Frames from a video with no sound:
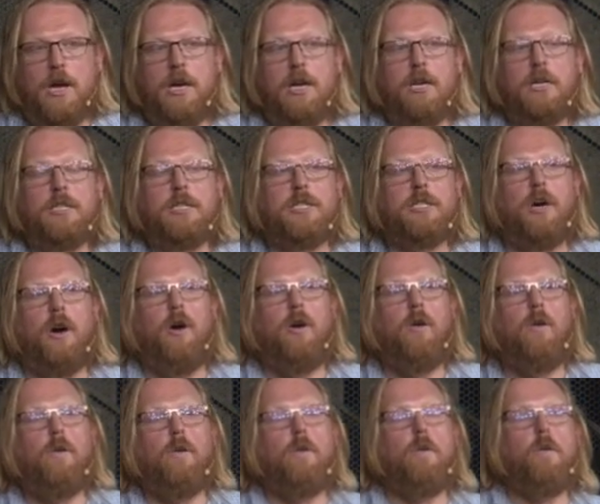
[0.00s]

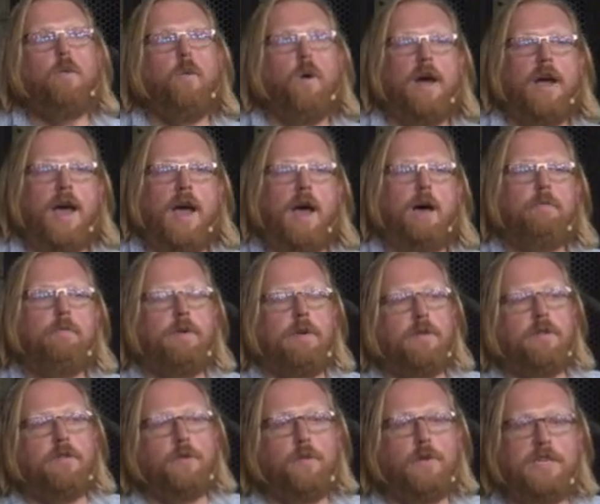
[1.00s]
So what
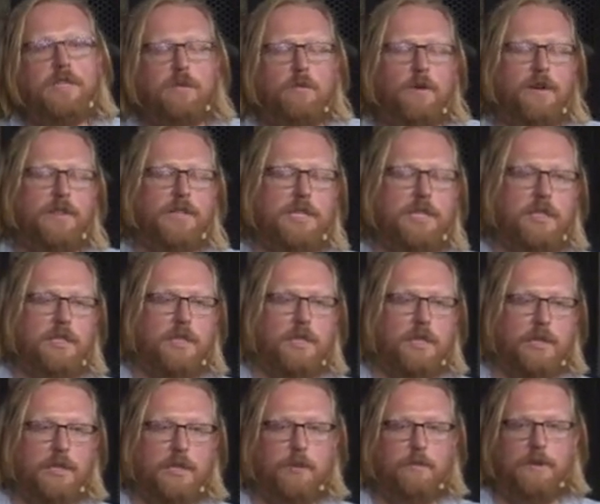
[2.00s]
happened, the reason why this is a
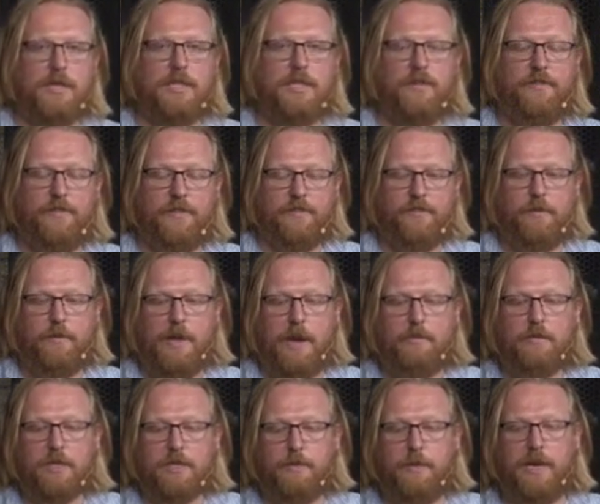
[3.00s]
little bit different from that
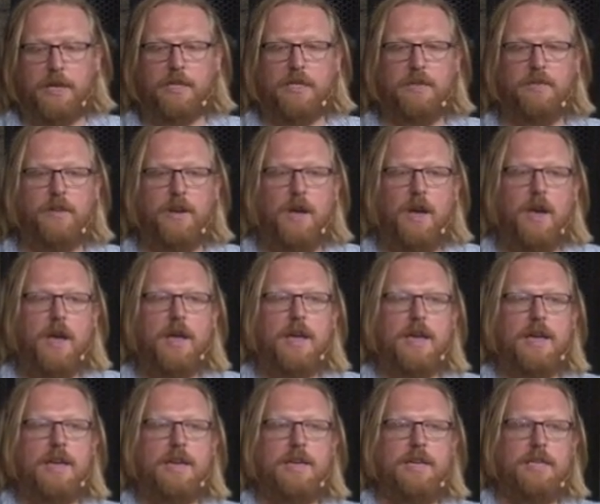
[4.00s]
perspective
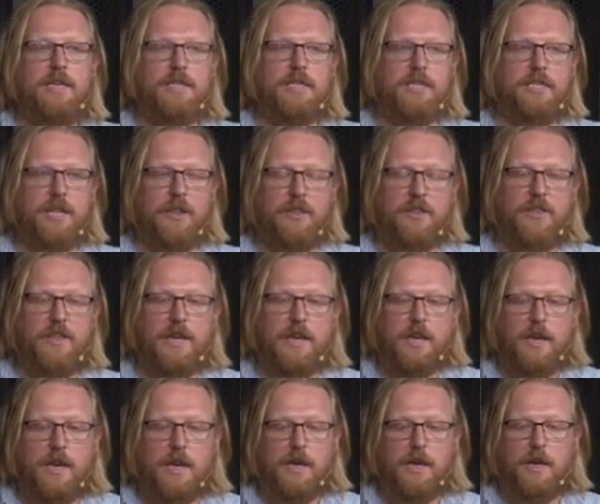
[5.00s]
is
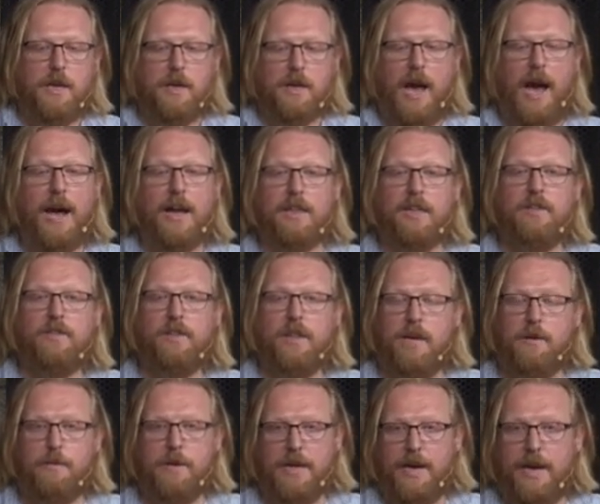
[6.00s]
the high-level
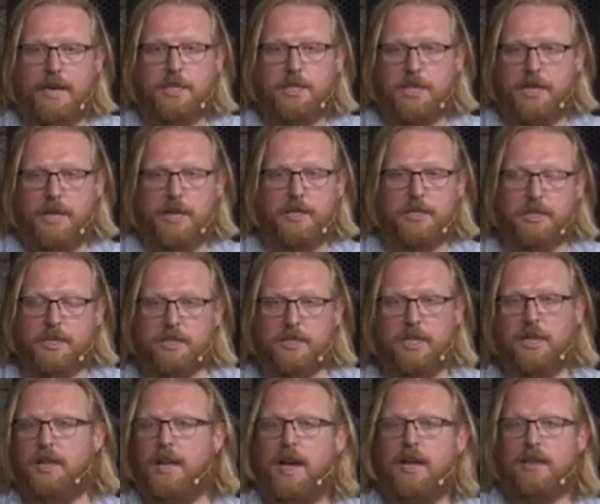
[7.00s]
API changes a
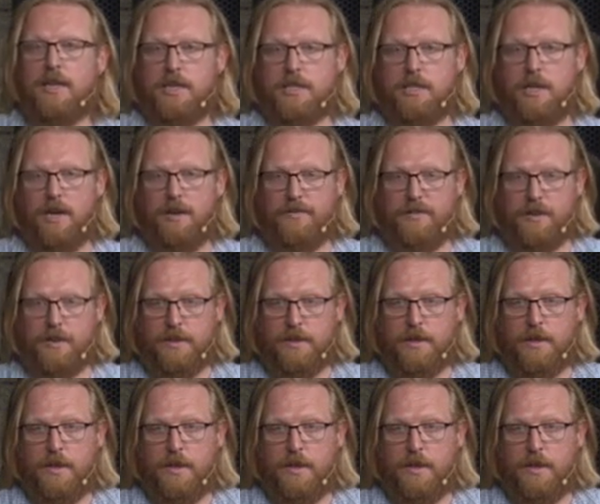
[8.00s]
lot less often.